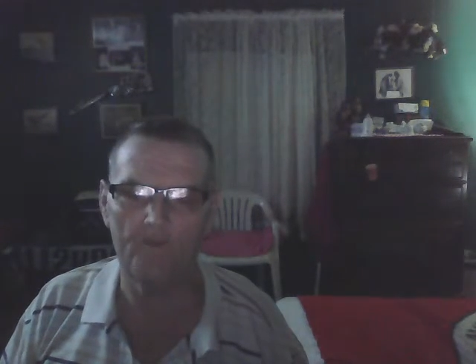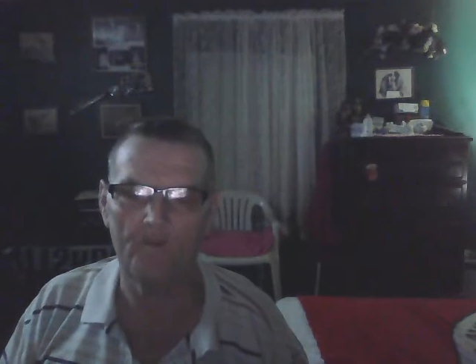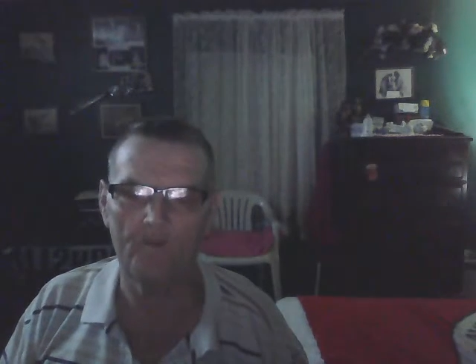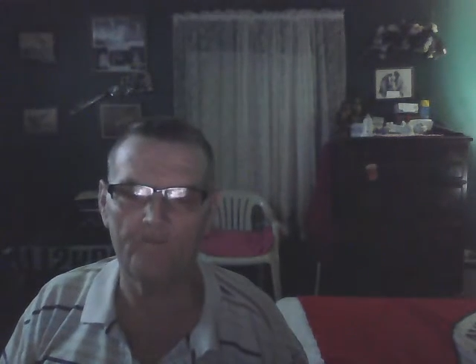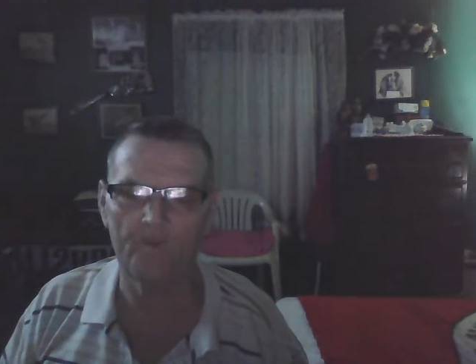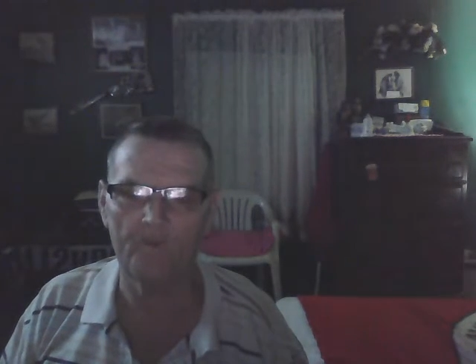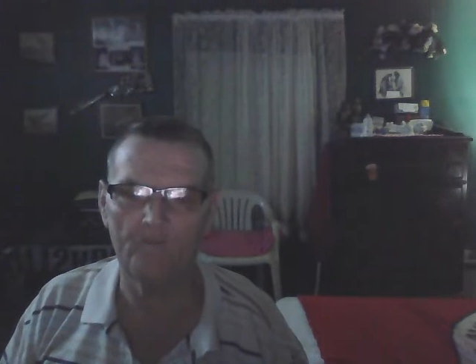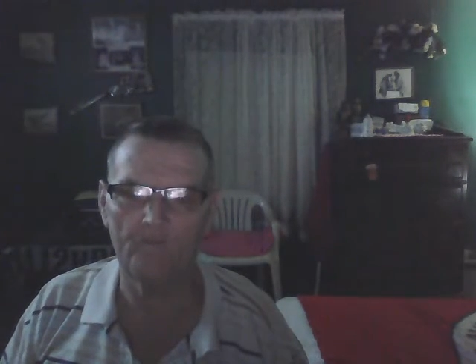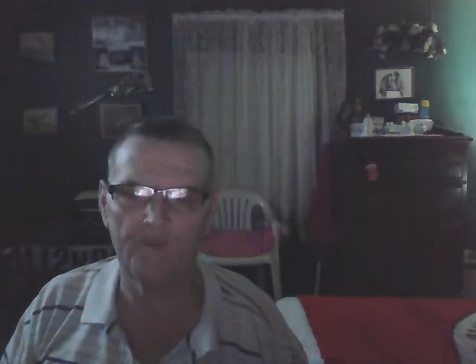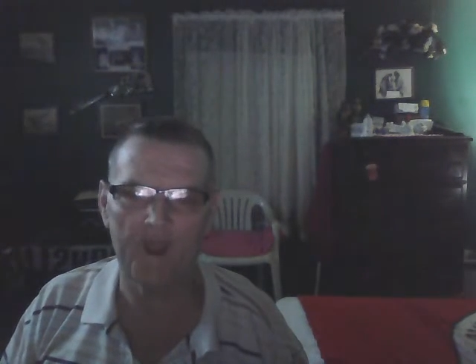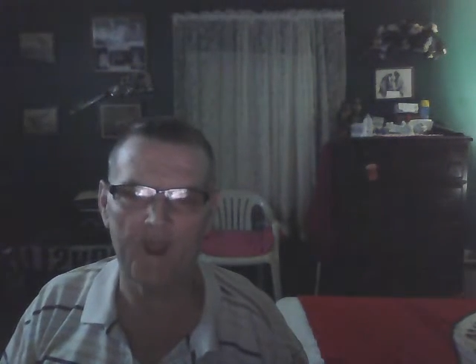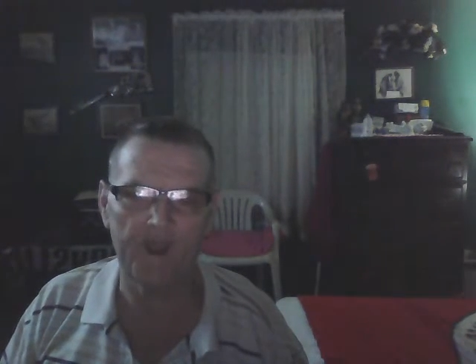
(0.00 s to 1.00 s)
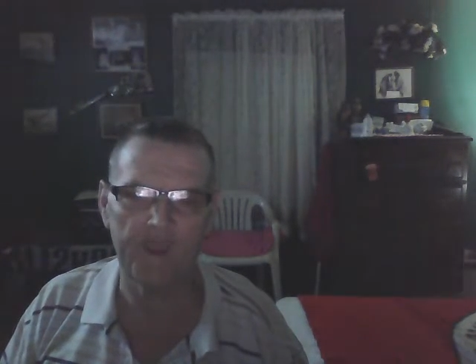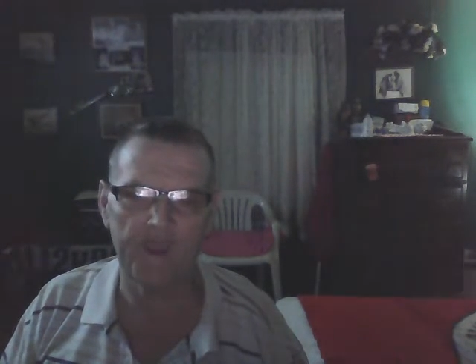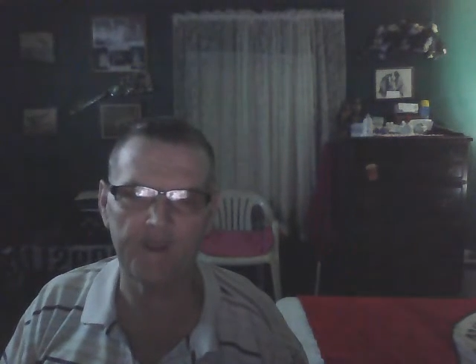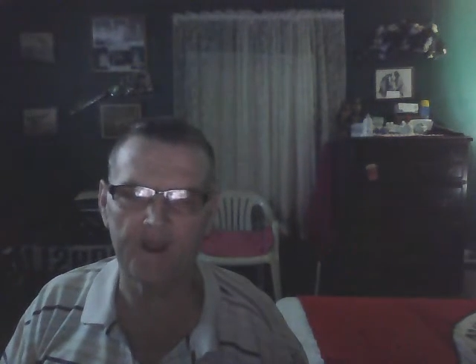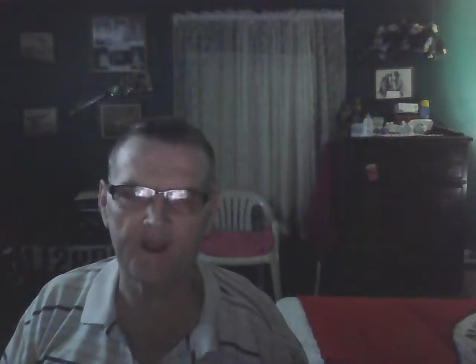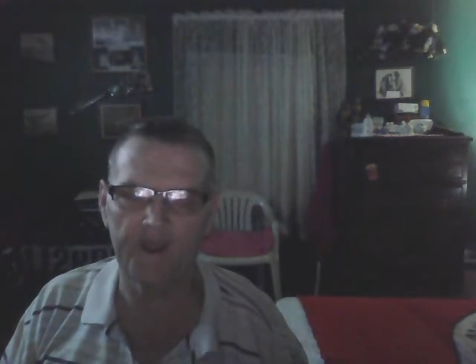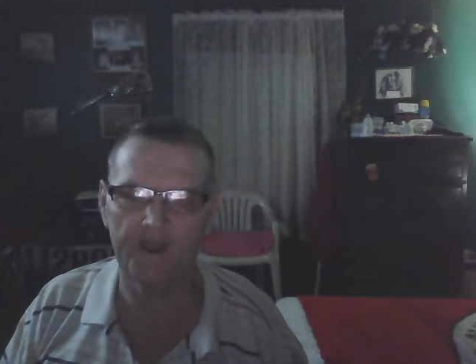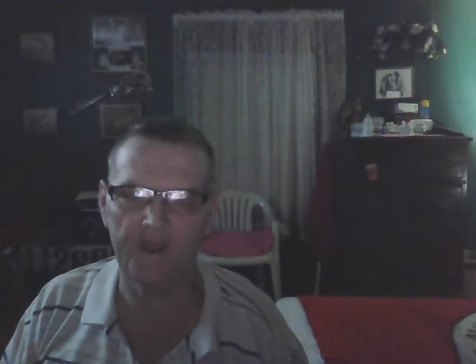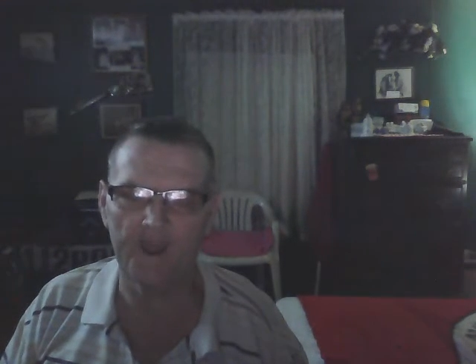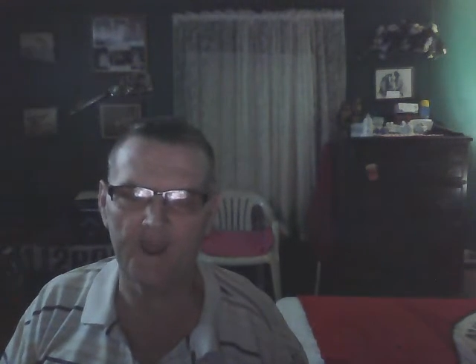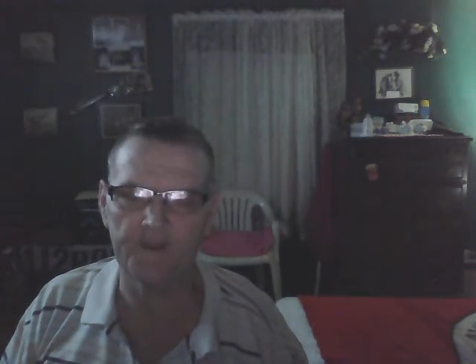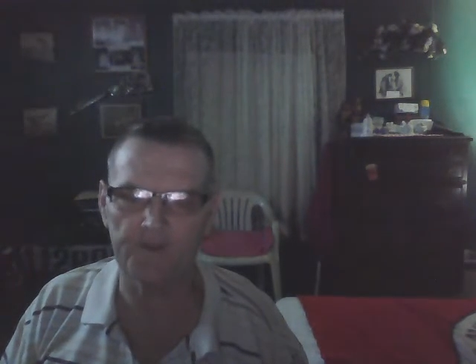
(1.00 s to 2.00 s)
from 98, 99
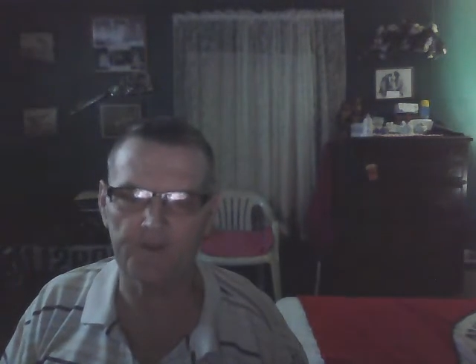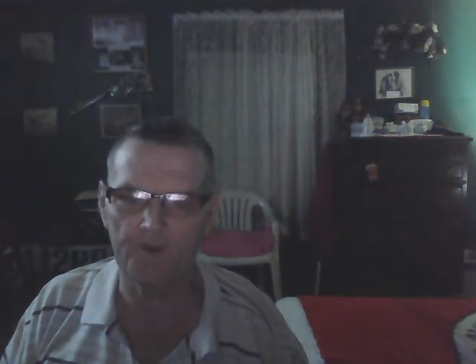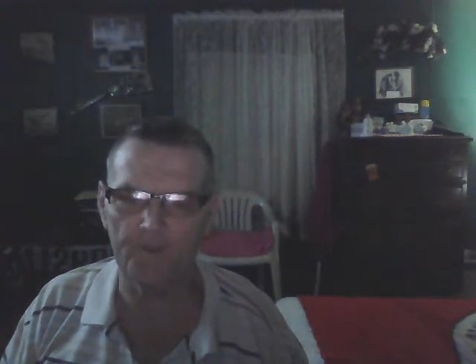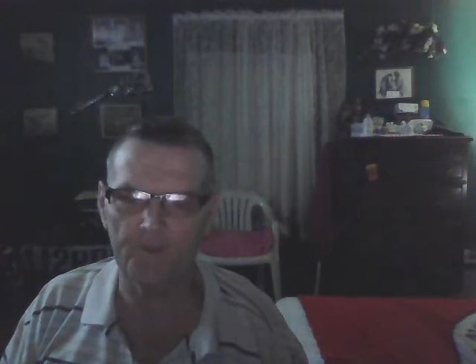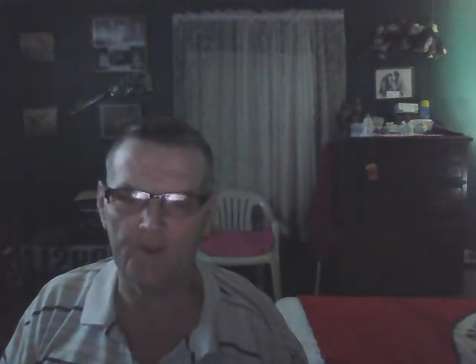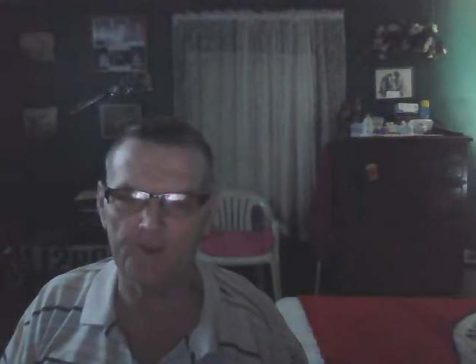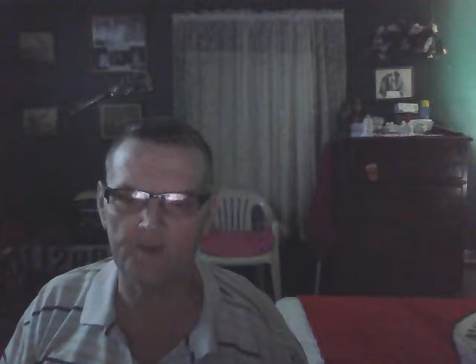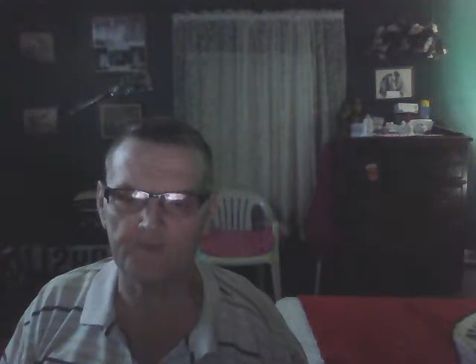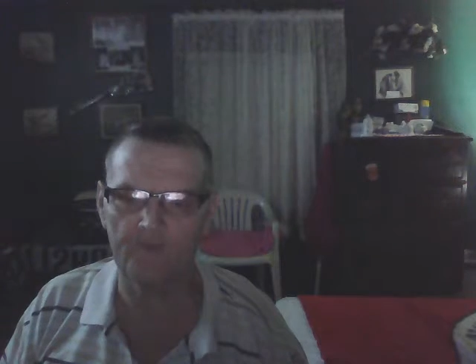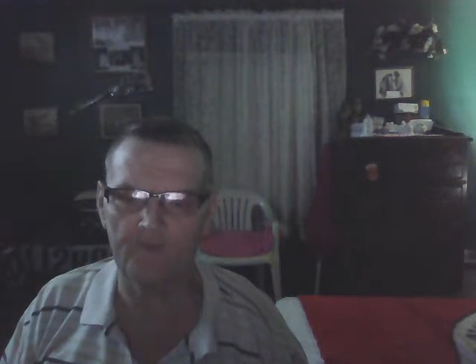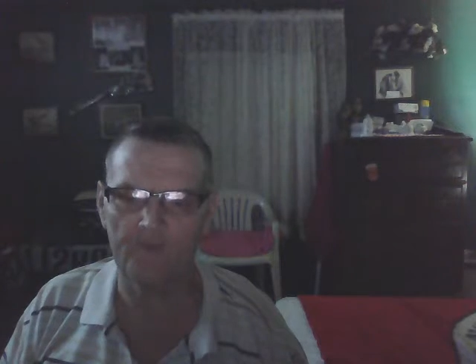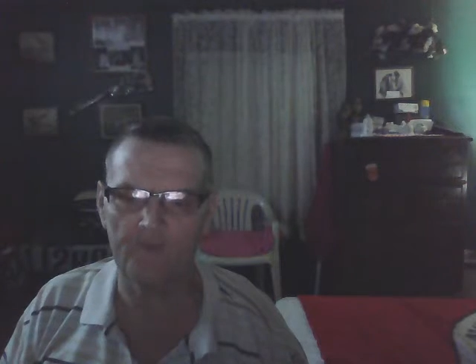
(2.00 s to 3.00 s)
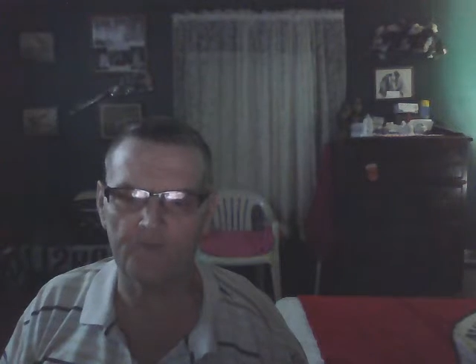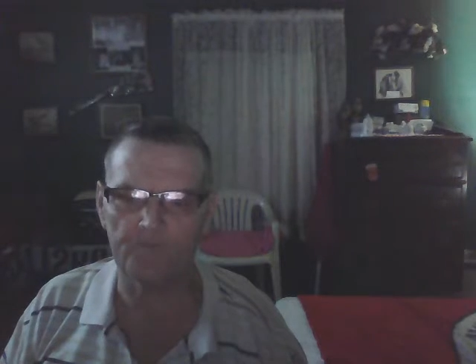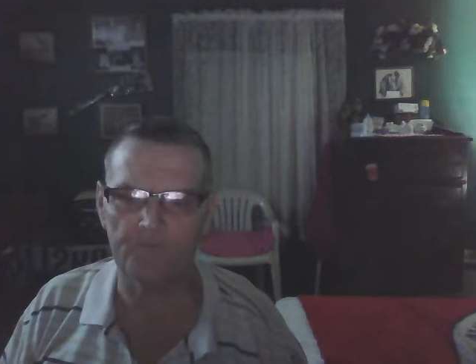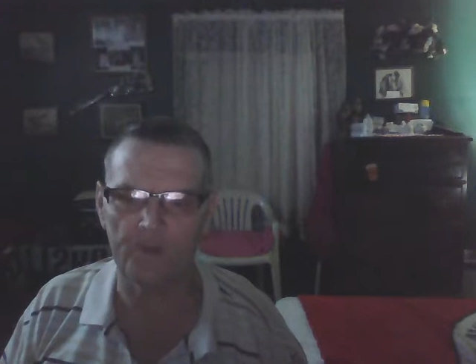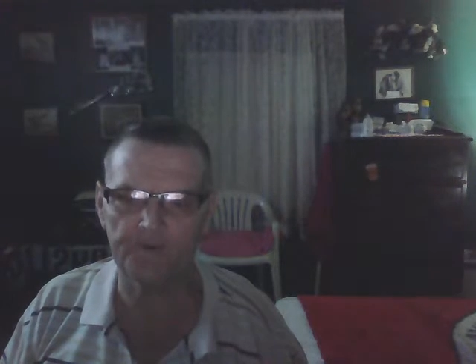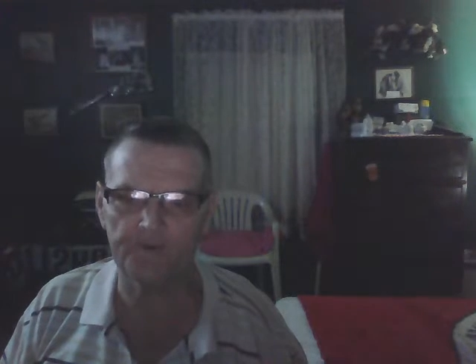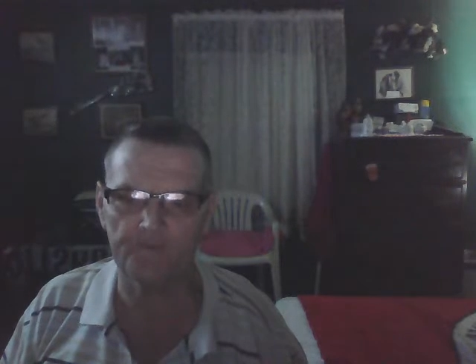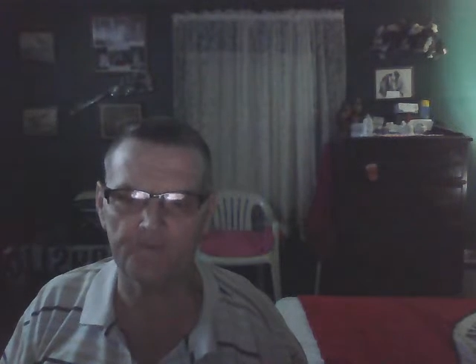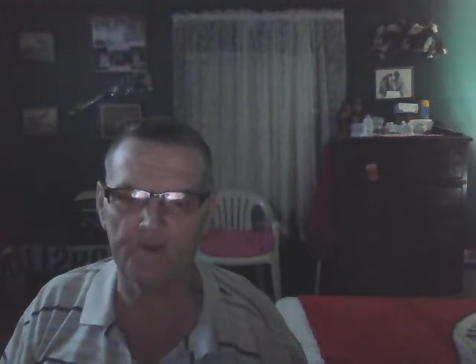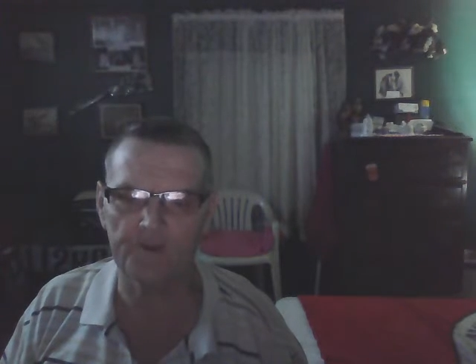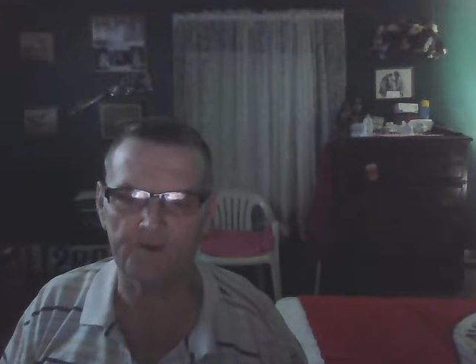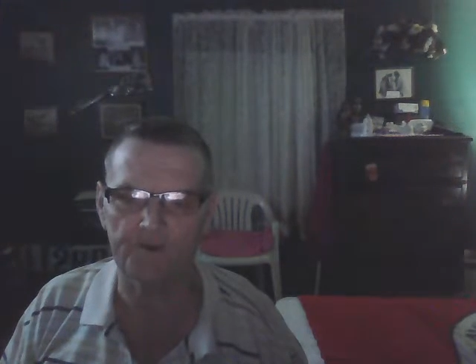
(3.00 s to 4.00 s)
to 2000 of the Pennsylvania
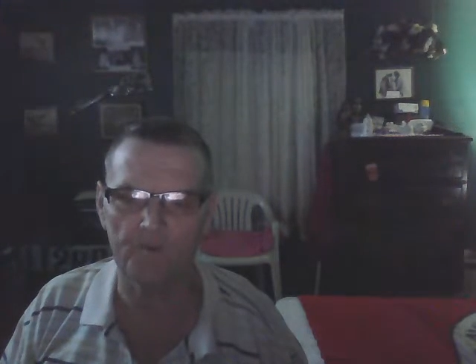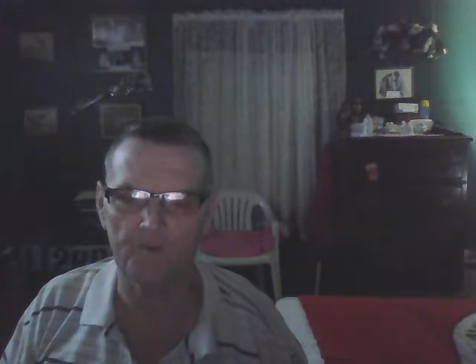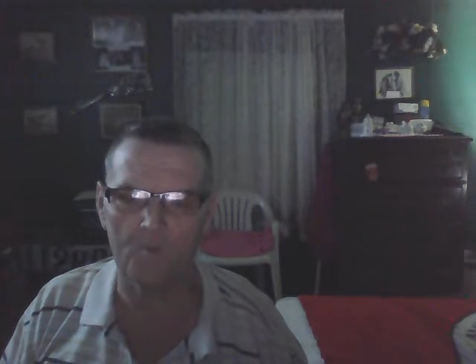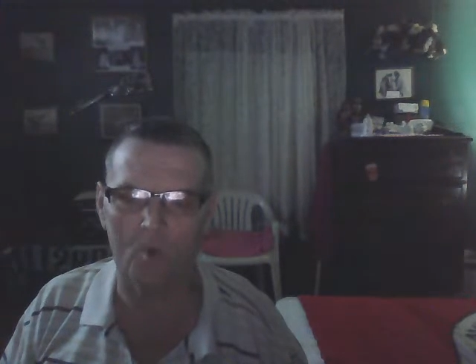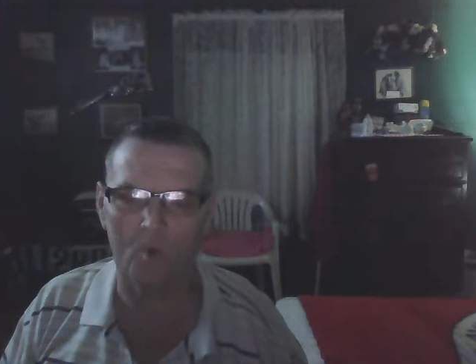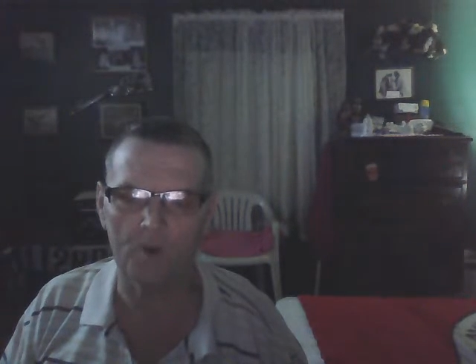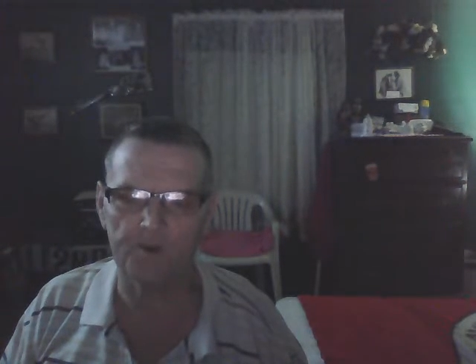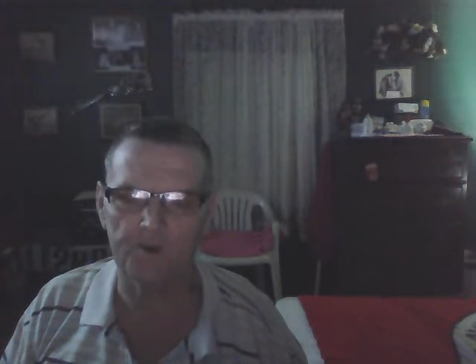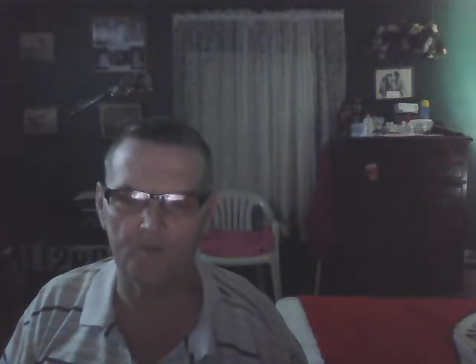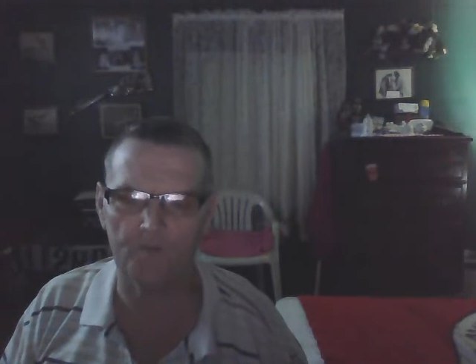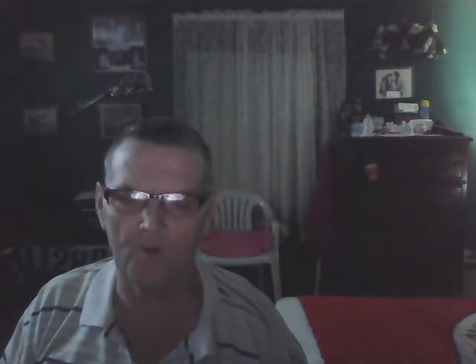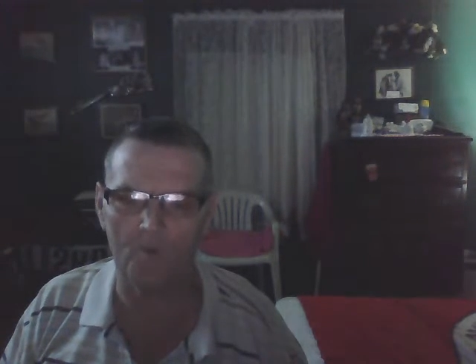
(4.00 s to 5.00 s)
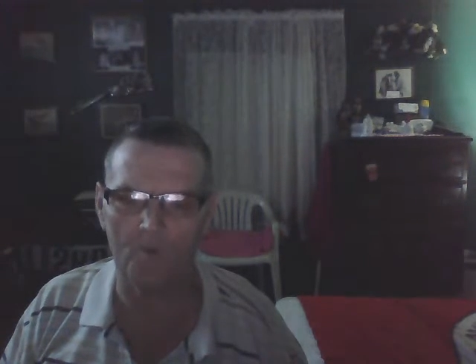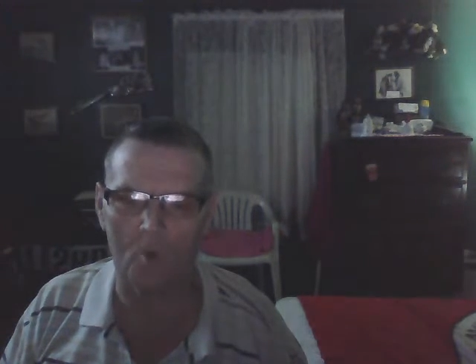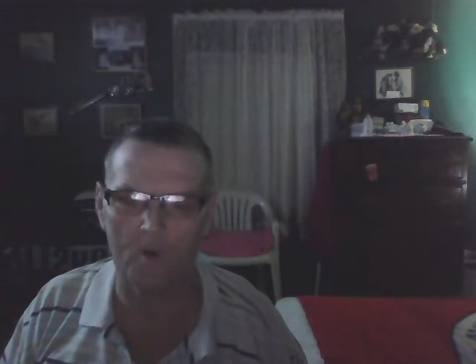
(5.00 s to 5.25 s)
Supreme Court,